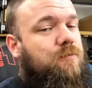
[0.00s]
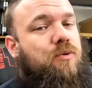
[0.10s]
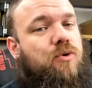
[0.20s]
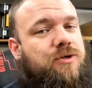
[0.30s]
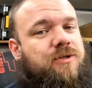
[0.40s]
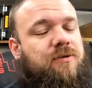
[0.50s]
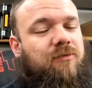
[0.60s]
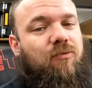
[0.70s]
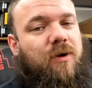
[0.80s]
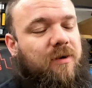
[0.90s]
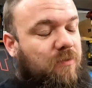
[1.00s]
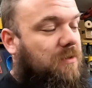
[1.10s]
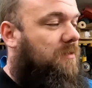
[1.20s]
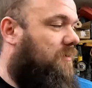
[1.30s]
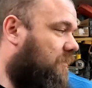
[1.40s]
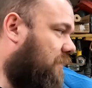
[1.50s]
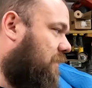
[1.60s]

portion of what I welded.